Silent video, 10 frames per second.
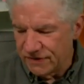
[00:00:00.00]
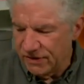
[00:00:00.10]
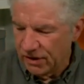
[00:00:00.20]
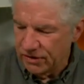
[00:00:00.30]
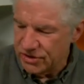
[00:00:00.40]

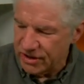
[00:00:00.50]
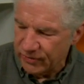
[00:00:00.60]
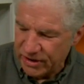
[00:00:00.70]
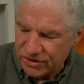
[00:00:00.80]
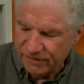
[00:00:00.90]
young
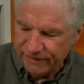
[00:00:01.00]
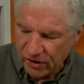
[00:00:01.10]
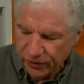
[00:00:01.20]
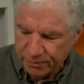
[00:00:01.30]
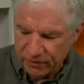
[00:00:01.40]
generation of
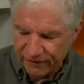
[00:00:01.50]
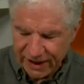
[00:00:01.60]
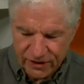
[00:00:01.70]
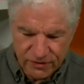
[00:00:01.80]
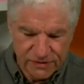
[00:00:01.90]
health
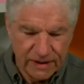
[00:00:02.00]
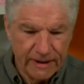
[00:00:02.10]
providers.